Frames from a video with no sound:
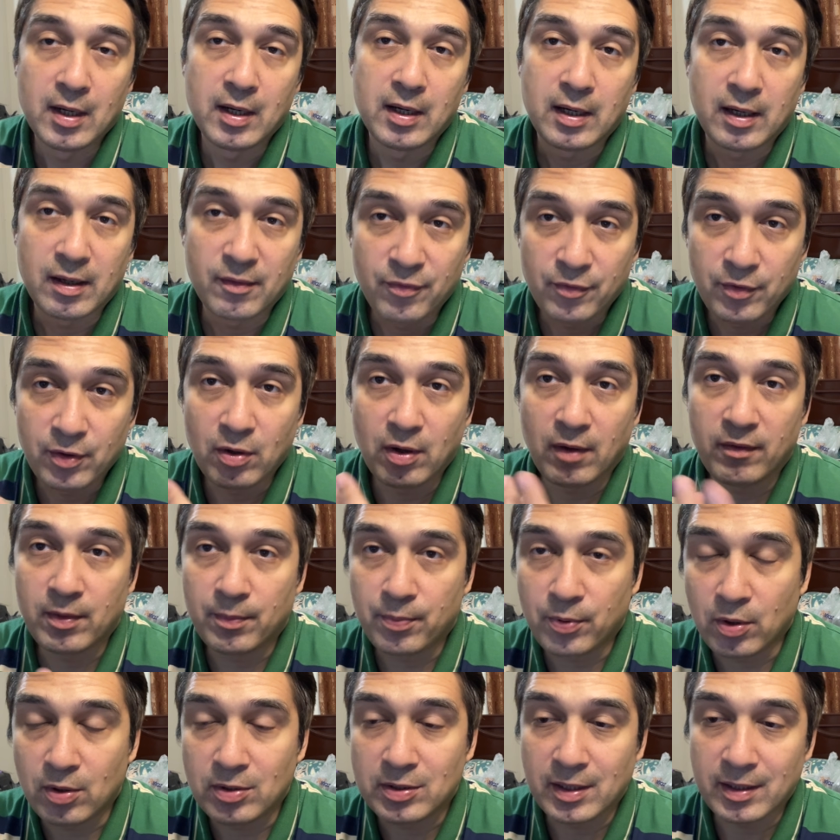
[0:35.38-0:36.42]
A few of the
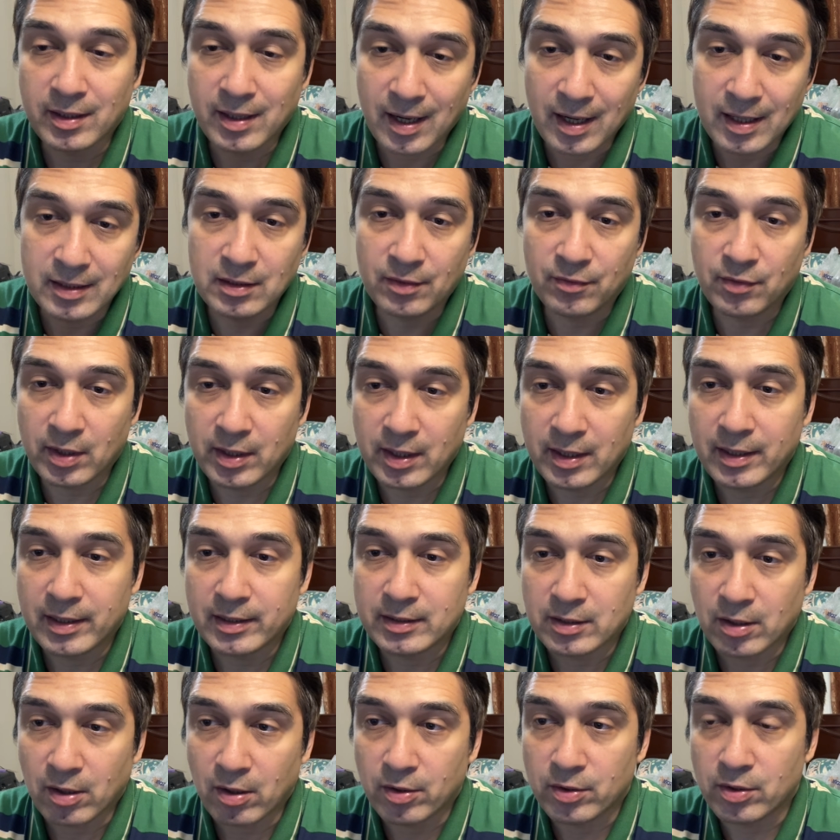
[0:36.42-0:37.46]
pros and cons of running
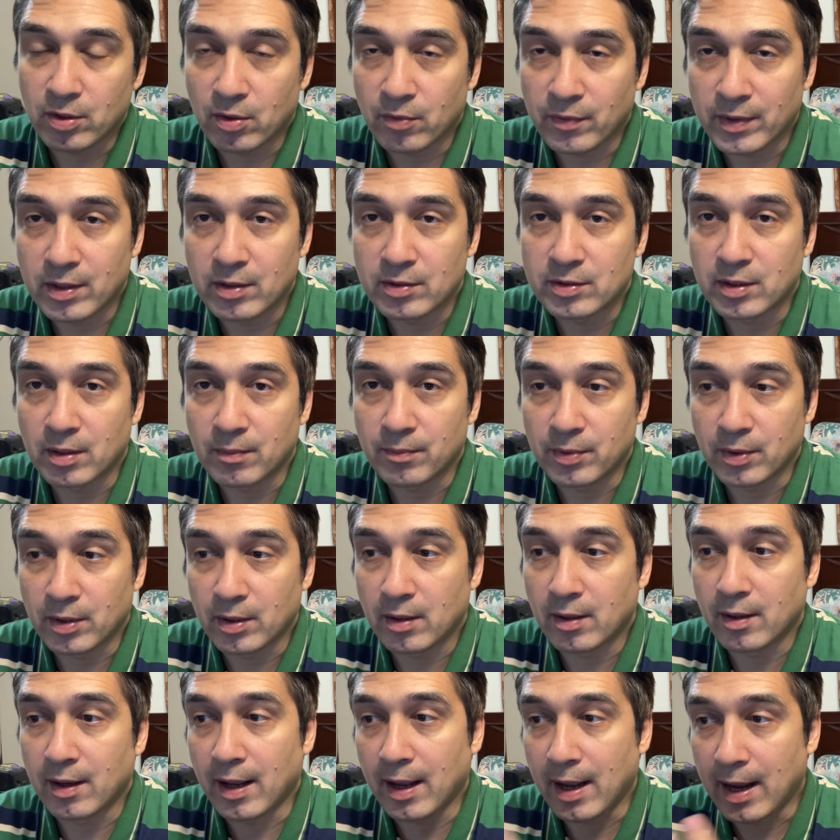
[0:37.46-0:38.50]
this on your Windows
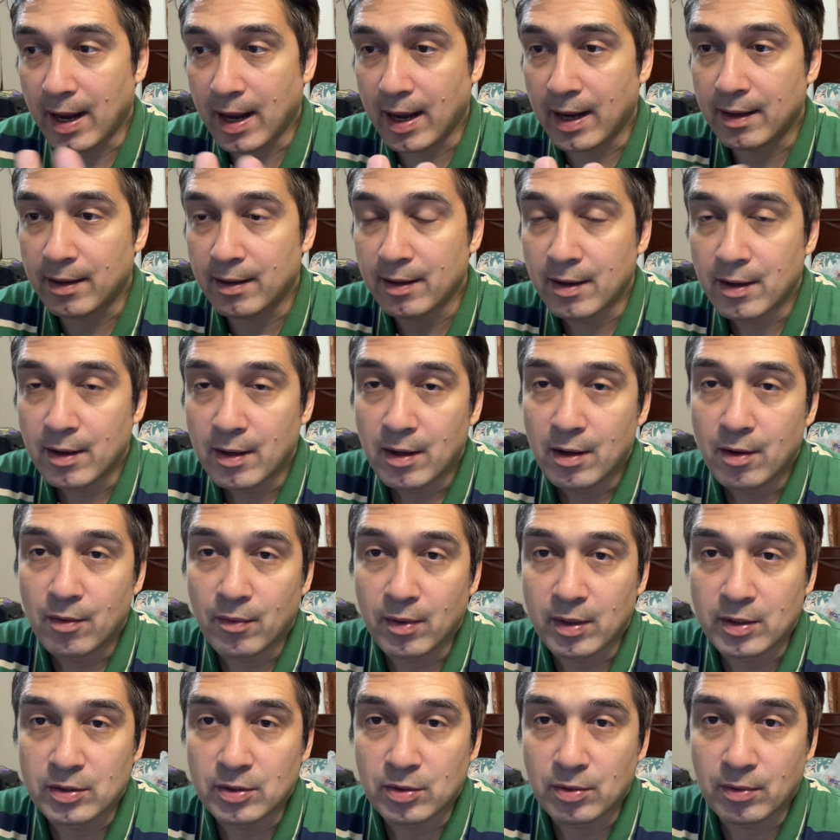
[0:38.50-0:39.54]
computer. And
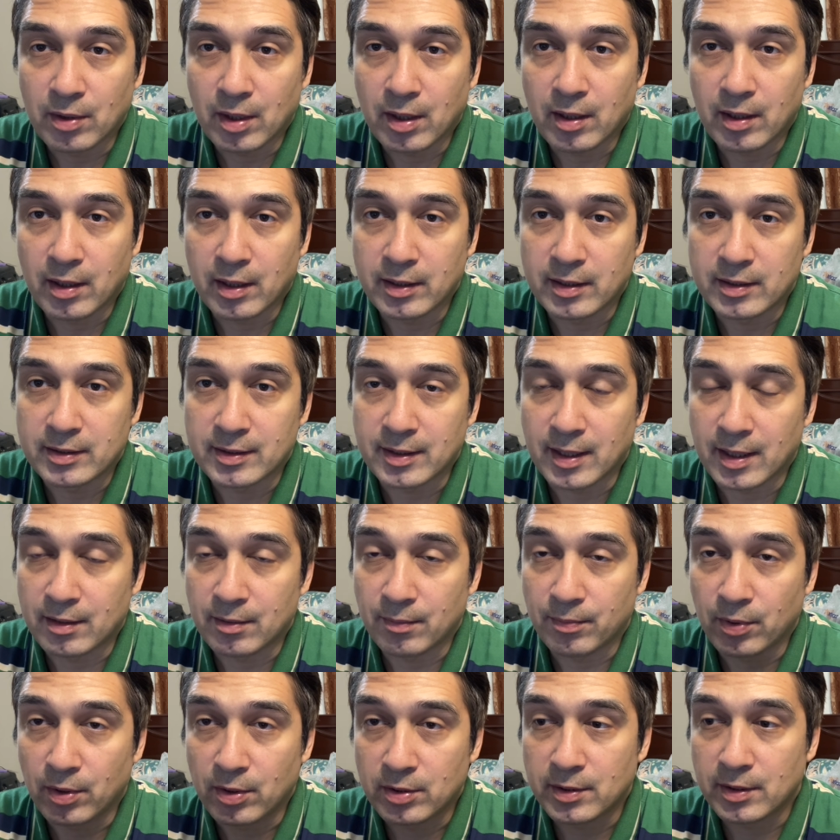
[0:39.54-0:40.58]
once you all understand the
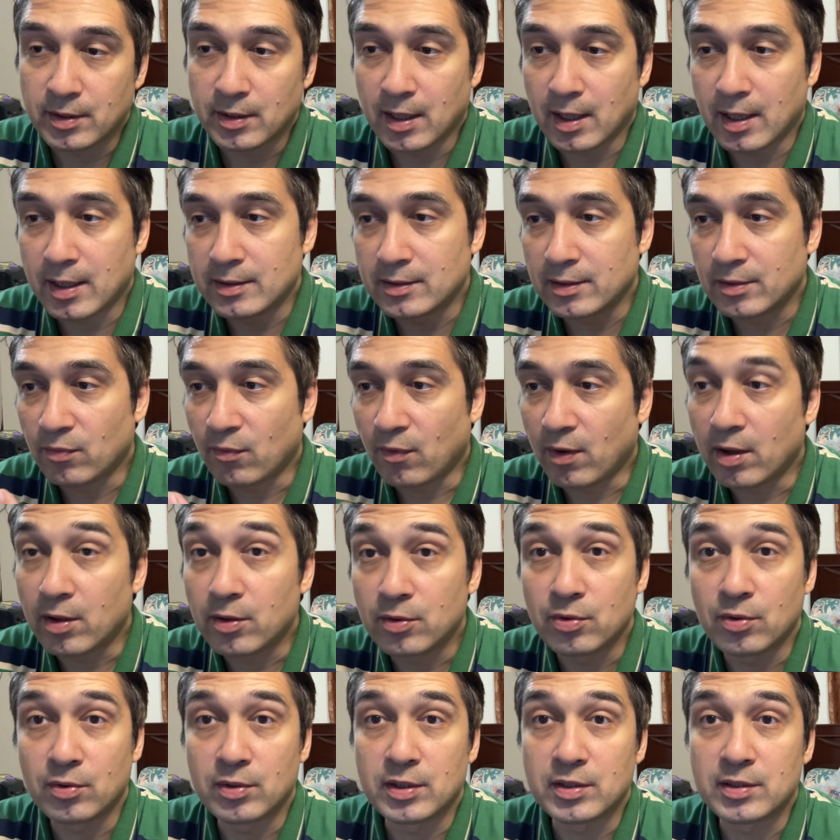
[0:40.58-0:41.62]
pros and cons, just follow
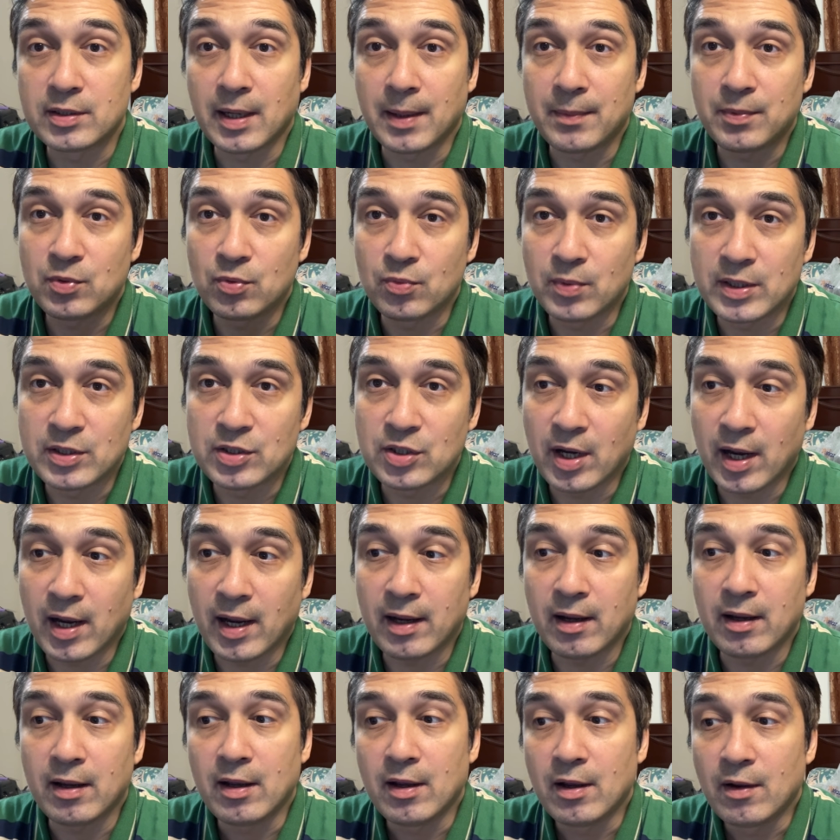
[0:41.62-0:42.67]
through the steps, which
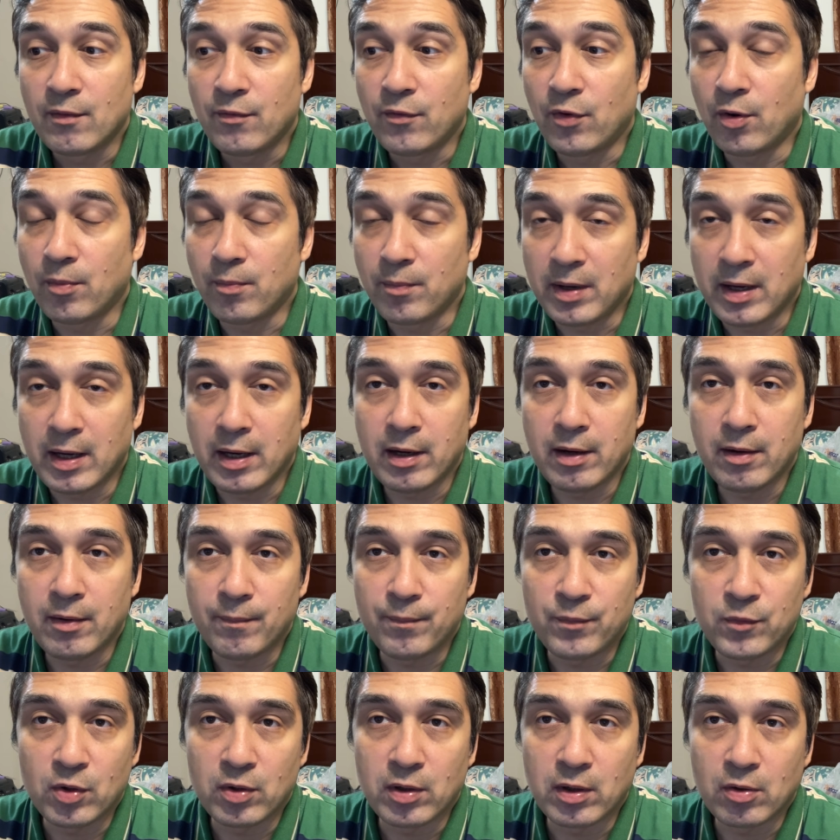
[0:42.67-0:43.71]
for me,
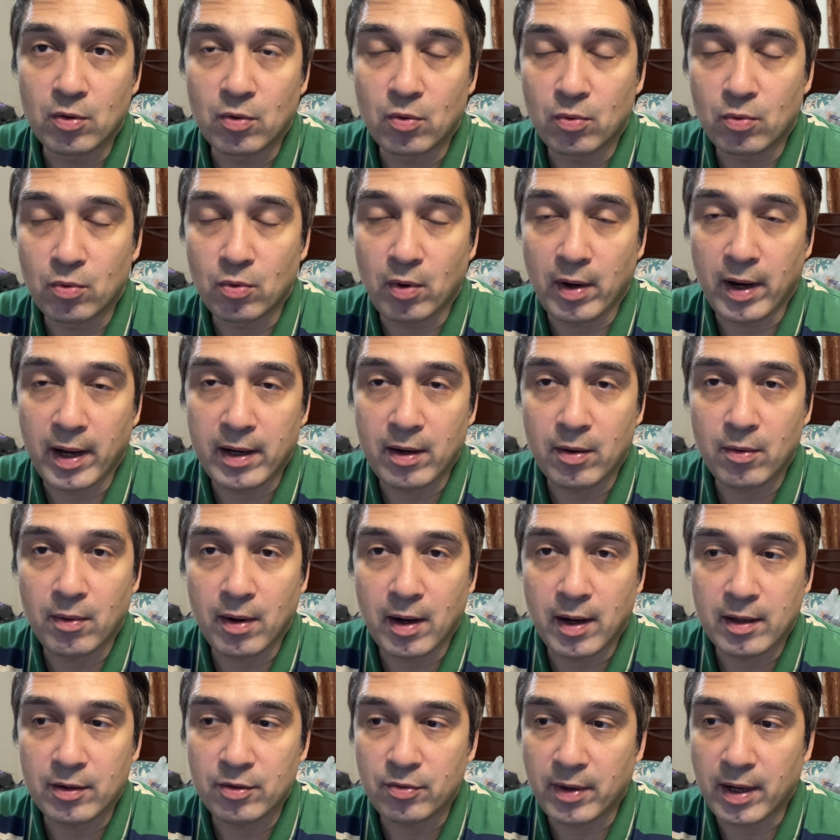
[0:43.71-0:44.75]
took quite a
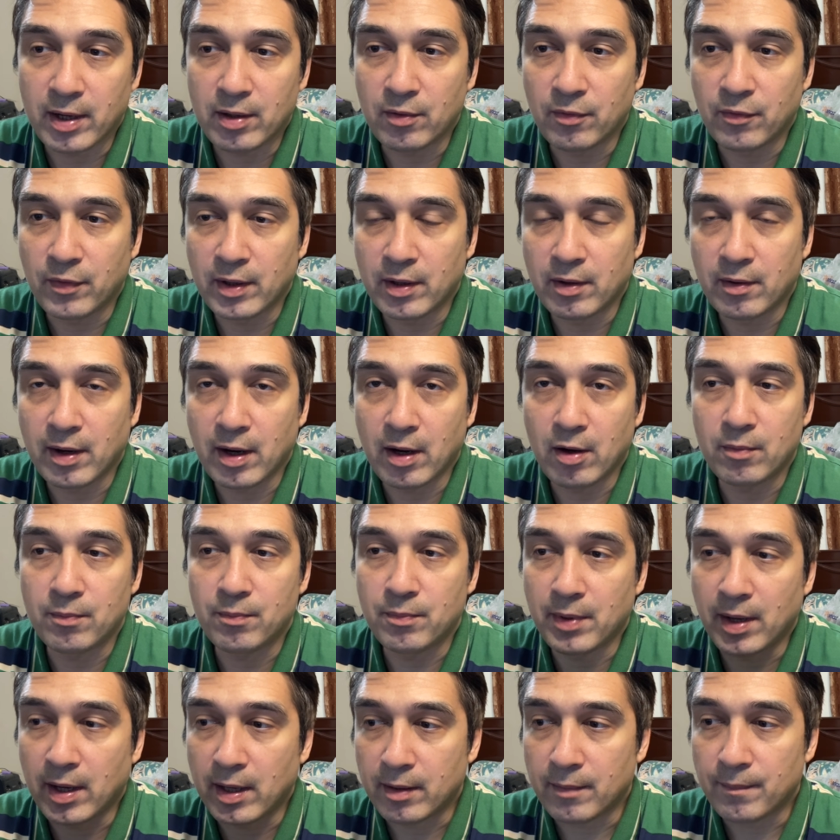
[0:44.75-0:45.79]
while trying to figure out.
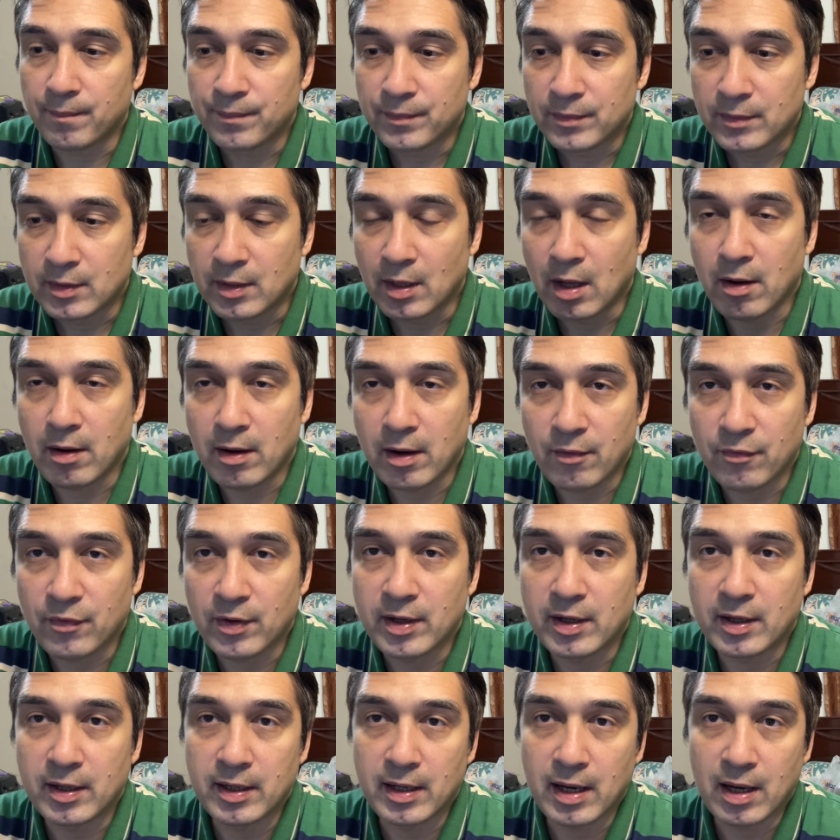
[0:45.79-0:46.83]
But now that I
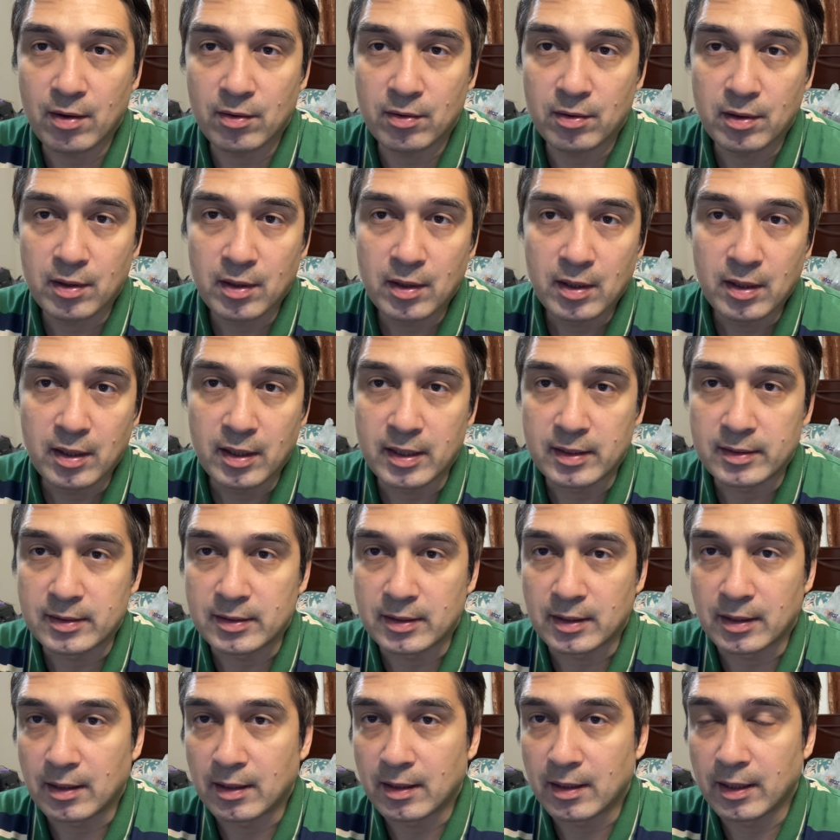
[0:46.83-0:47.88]
figured it out, it's
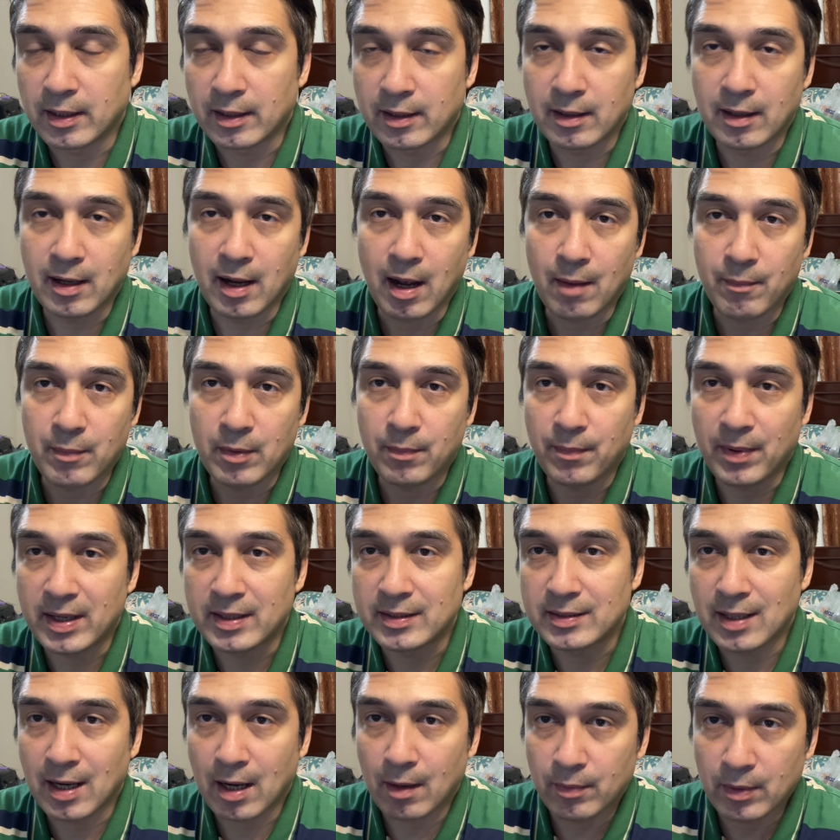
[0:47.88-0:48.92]
a click, copy,
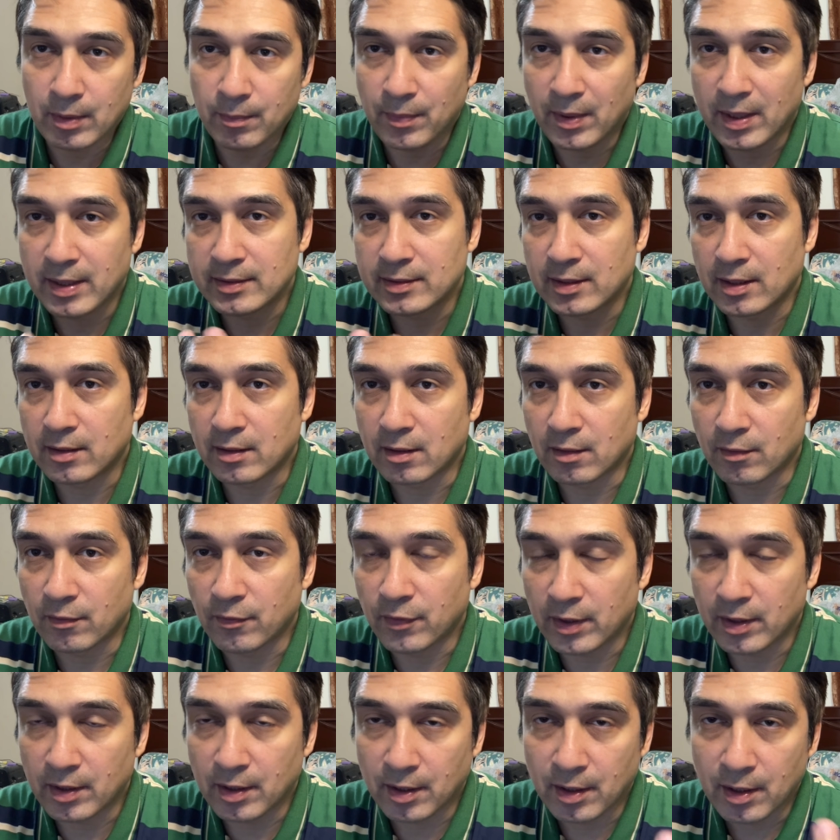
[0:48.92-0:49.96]
paste, and
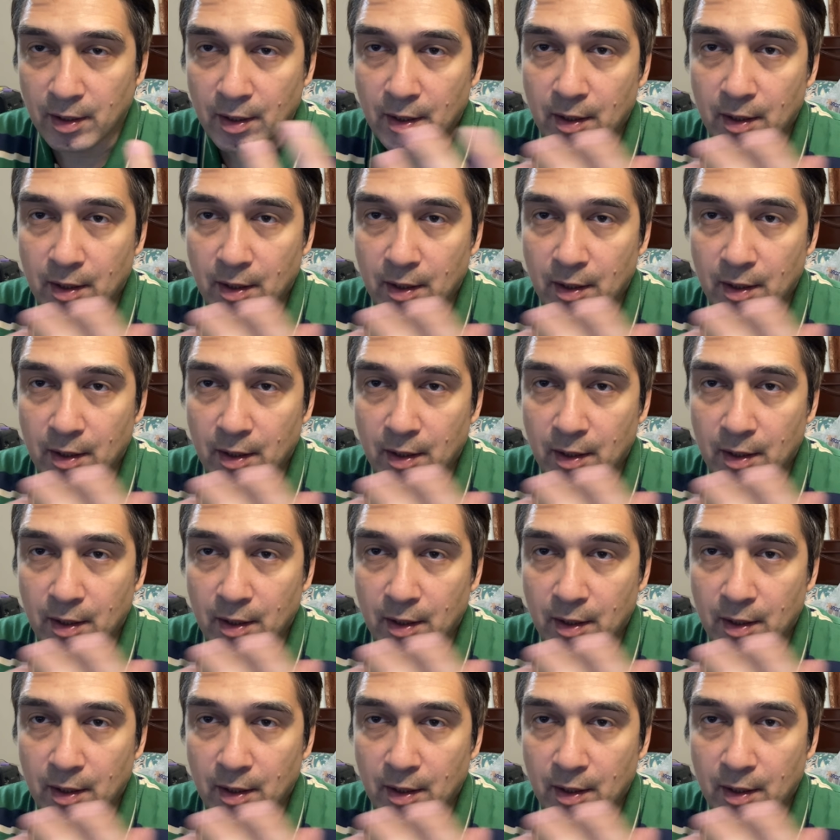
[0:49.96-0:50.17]
configure.